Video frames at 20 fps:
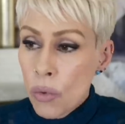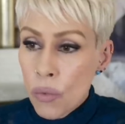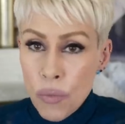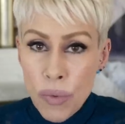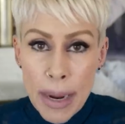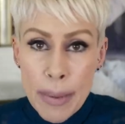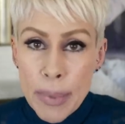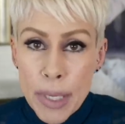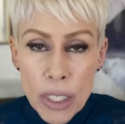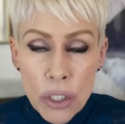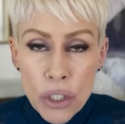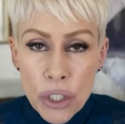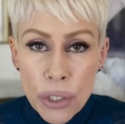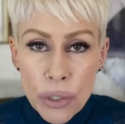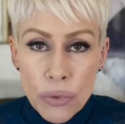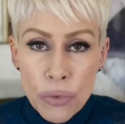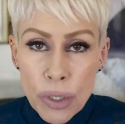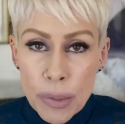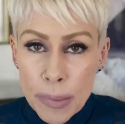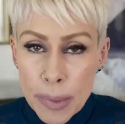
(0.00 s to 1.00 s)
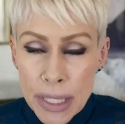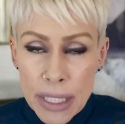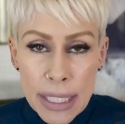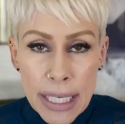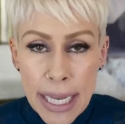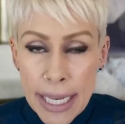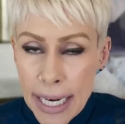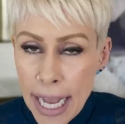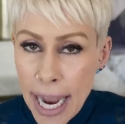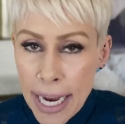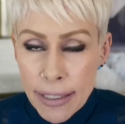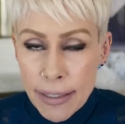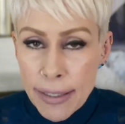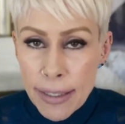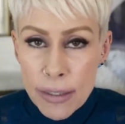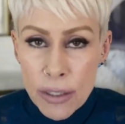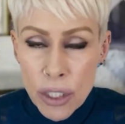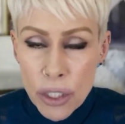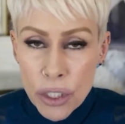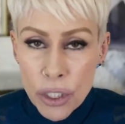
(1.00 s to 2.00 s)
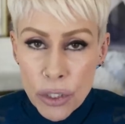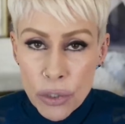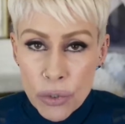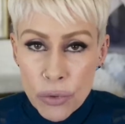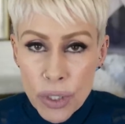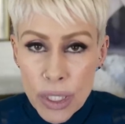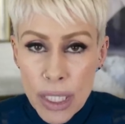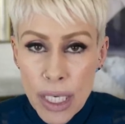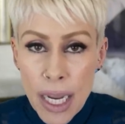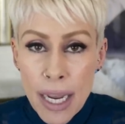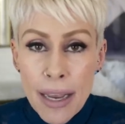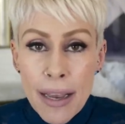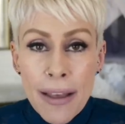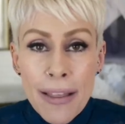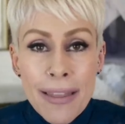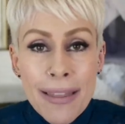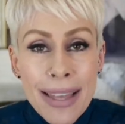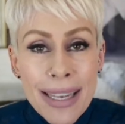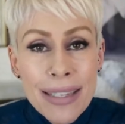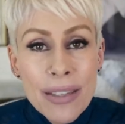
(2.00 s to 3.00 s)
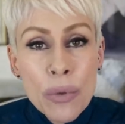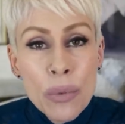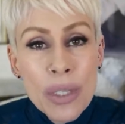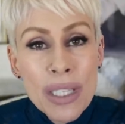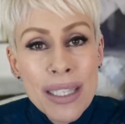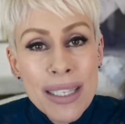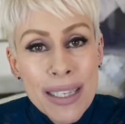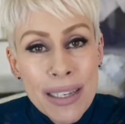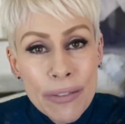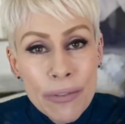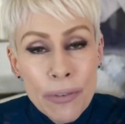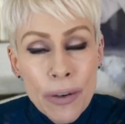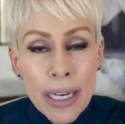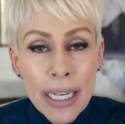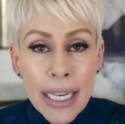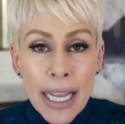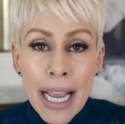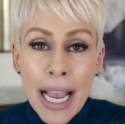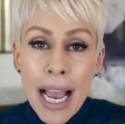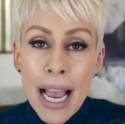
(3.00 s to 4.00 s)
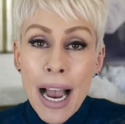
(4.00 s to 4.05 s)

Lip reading: raping children because he had access to children. This was different.